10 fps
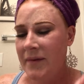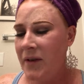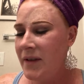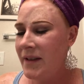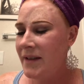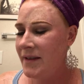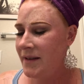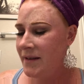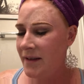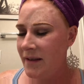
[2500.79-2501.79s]
Or at least
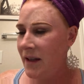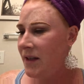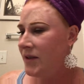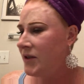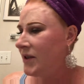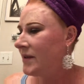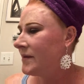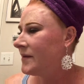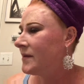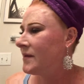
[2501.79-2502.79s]
dislodged
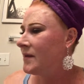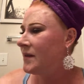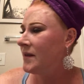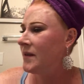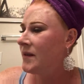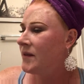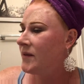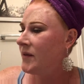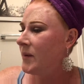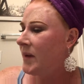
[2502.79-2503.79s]

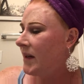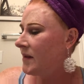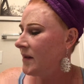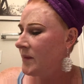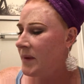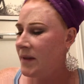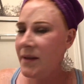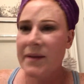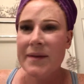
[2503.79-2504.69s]
from my ex-husband.